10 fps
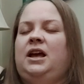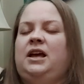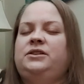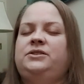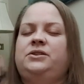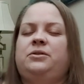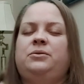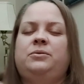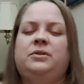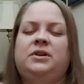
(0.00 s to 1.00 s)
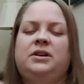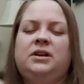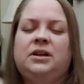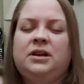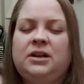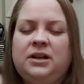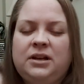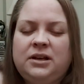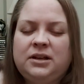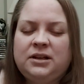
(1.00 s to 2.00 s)
And so,
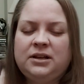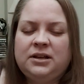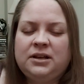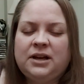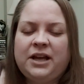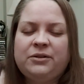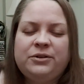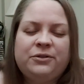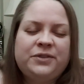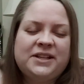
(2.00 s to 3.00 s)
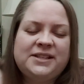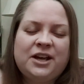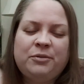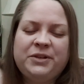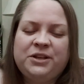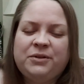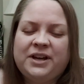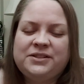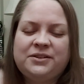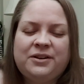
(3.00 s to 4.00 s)
I don't know if that's helping you
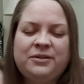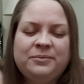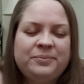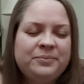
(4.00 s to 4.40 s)
guys at all.